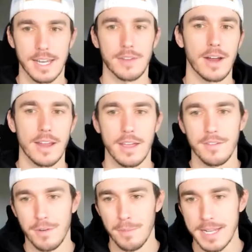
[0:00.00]
getting ready
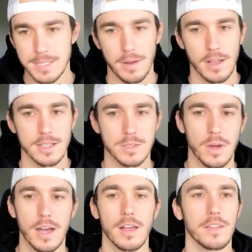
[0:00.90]
for baseball as
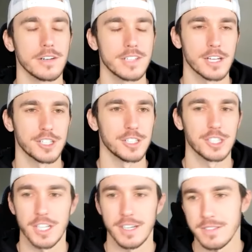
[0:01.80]
well. Your attention
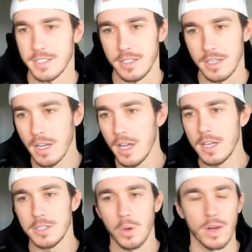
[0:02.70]
shifts to
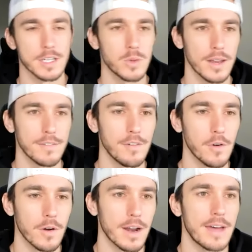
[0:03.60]

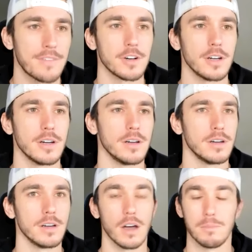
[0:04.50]
2024. And after a,
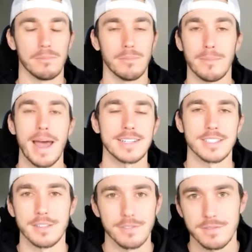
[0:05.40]
a
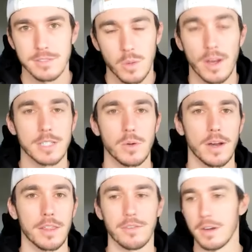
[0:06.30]
massive
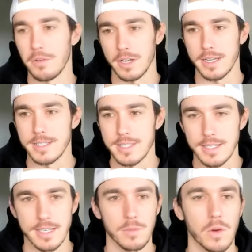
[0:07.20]
2023 rookie
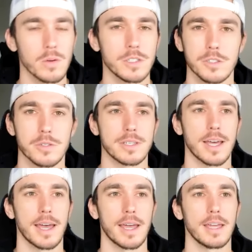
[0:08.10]
season, what would you
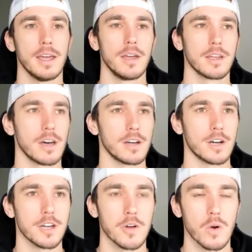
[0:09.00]
say,
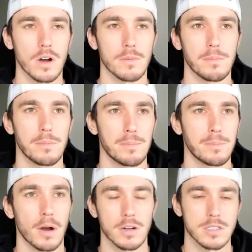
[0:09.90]
Gunnar, your
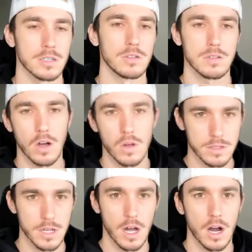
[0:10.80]
personal
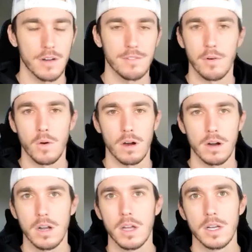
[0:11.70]
goals are
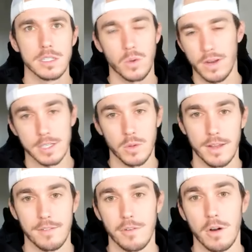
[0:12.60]
for
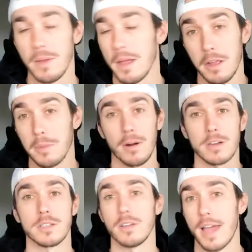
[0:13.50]
2024? Maybe your
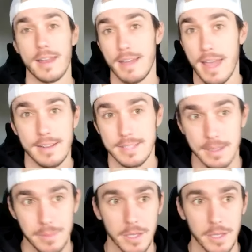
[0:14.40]
personal and, and team